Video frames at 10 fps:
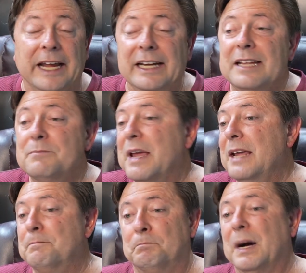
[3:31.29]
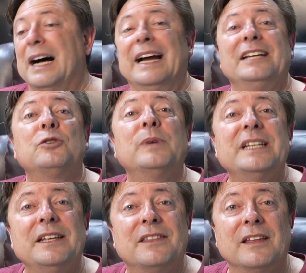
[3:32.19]
And he may buy
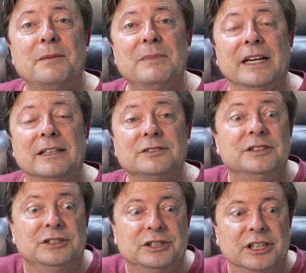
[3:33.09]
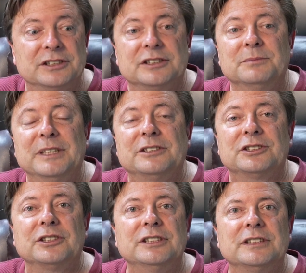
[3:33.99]
20 thumbnails just to make
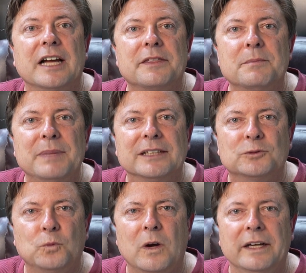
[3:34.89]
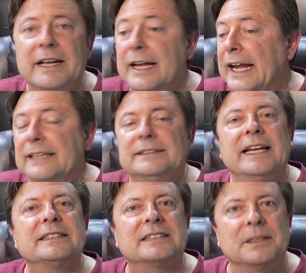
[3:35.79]
sure he's got the best one and
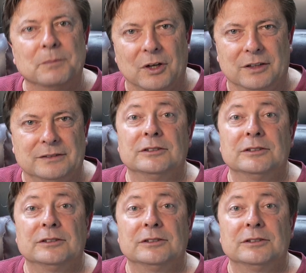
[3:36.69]
test them all.